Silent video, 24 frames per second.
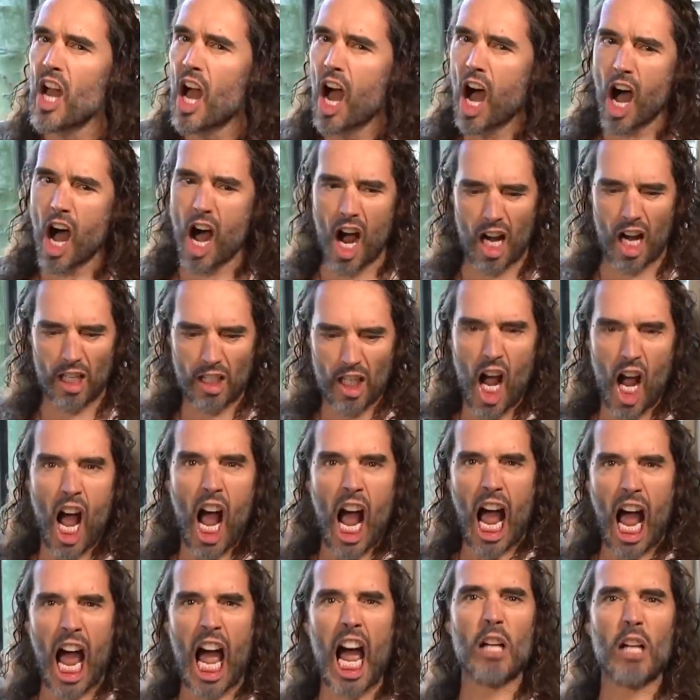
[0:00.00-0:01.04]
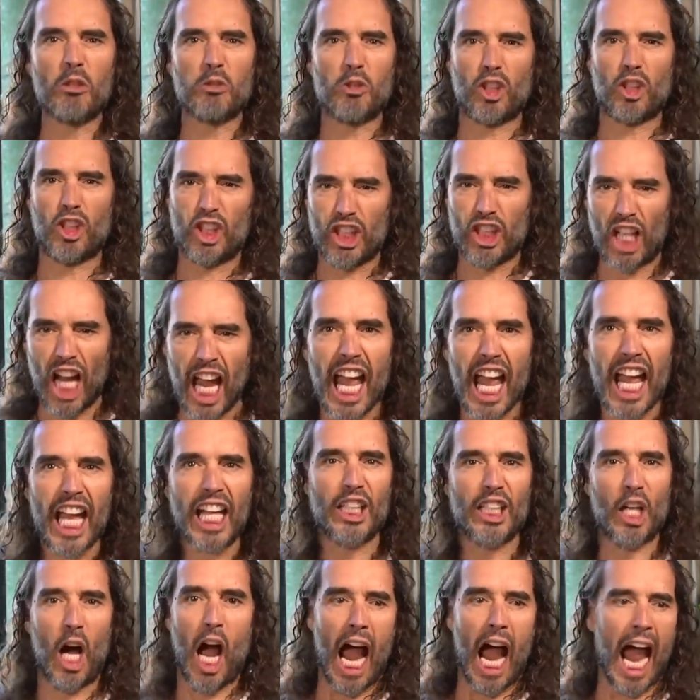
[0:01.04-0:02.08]
Hi, how dare
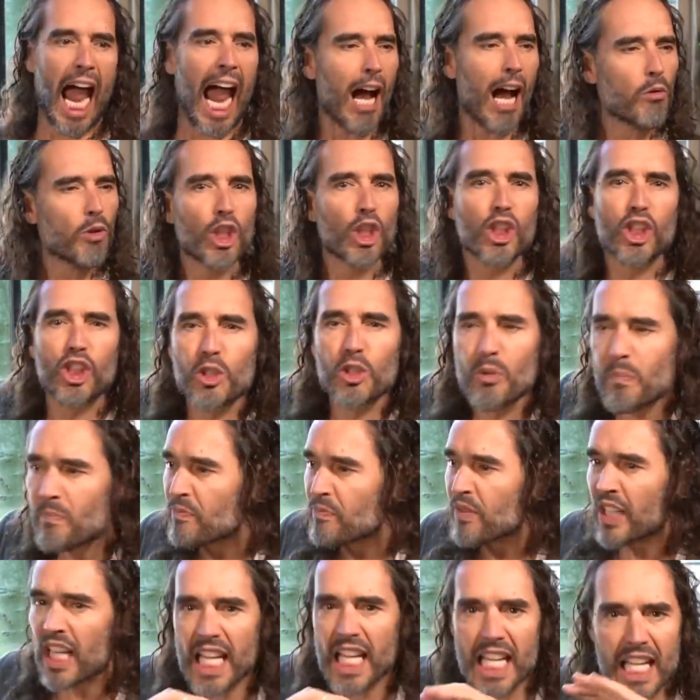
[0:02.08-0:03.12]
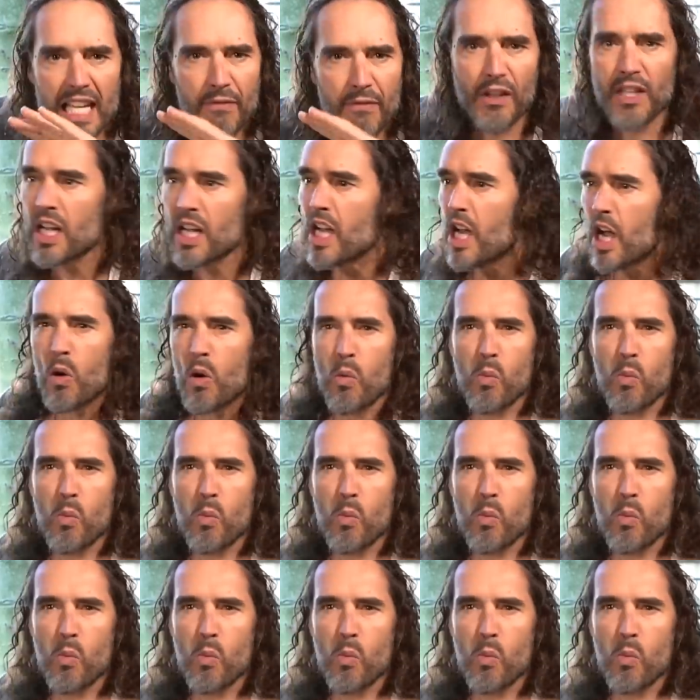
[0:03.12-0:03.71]
you? How could you even?